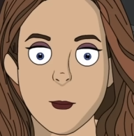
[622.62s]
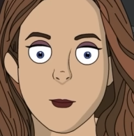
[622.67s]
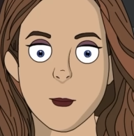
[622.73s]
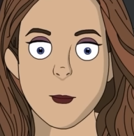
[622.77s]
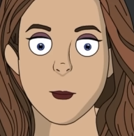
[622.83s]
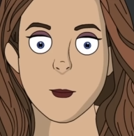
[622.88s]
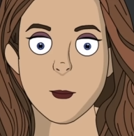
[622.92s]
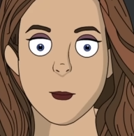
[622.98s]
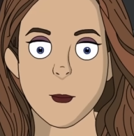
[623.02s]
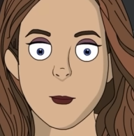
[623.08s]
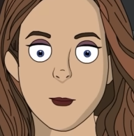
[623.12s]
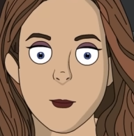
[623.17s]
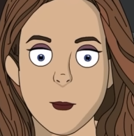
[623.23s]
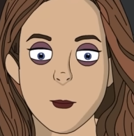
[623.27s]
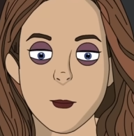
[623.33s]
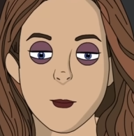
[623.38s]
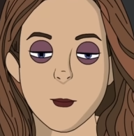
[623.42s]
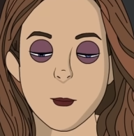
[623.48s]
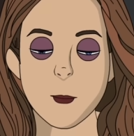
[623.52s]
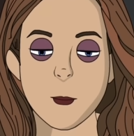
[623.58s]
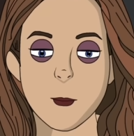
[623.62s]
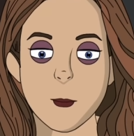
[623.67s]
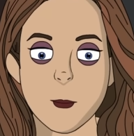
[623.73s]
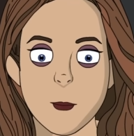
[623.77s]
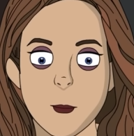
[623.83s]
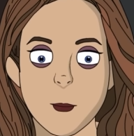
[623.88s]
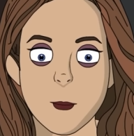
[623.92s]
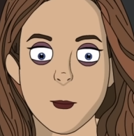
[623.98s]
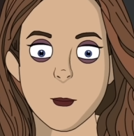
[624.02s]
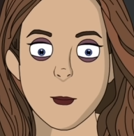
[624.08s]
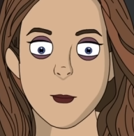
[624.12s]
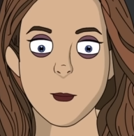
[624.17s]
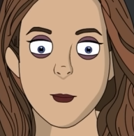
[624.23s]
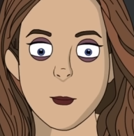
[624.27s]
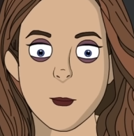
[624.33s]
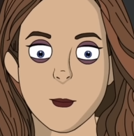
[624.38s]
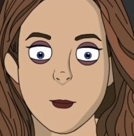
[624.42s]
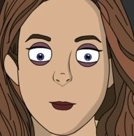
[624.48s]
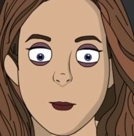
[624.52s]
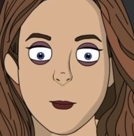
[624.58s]
I was walking back from my
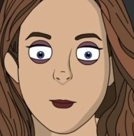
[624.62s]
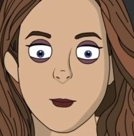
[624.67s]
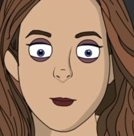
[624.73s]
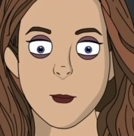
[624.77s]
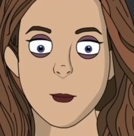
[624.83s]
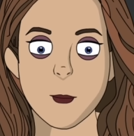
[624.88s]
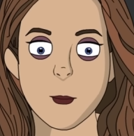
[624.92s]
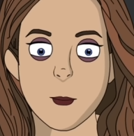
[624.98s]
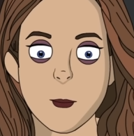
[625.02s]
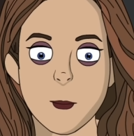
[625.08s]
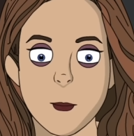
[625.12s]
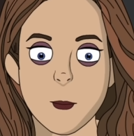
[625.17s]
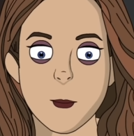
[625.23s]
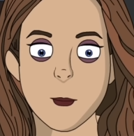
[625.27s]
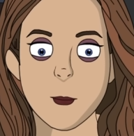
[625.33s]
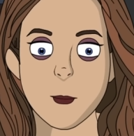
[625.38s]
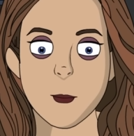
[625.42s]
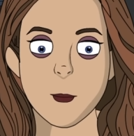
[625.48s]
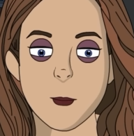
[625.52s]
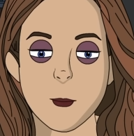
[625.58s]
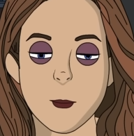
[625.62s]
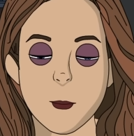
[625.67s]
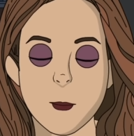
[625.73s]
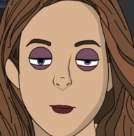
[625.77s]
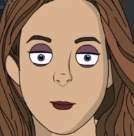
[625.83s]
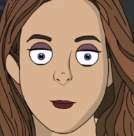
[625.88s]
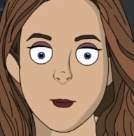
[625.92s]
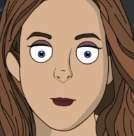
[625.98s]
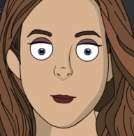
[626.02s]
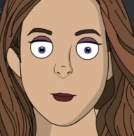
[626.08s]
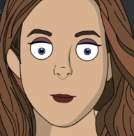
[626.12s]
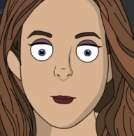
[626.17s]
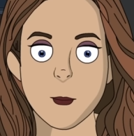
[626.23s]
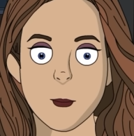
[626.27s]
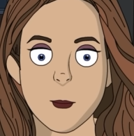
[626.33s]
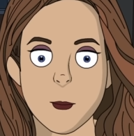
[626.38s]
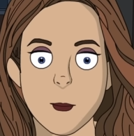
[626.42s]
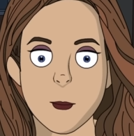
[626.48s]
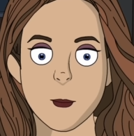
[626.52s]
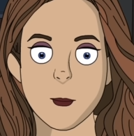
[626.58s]
lab, and it had gotten really late that
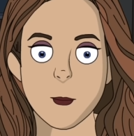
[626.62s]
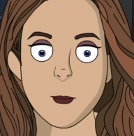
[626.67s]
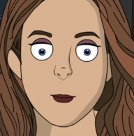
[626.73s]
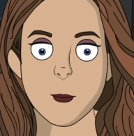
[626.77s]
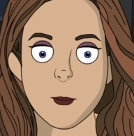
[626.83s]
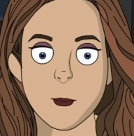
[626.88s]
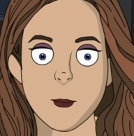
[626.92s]
night.